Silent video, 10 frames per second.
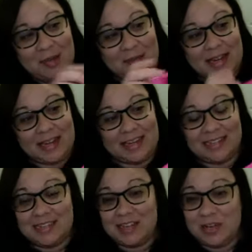
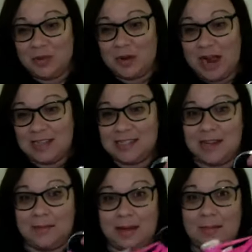because you were
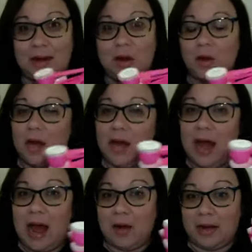asking me about
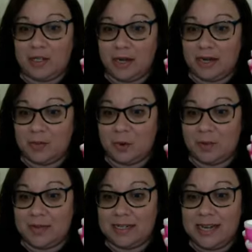how I
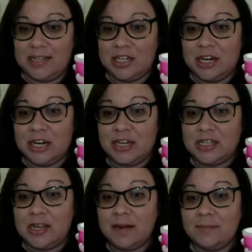transport my testers.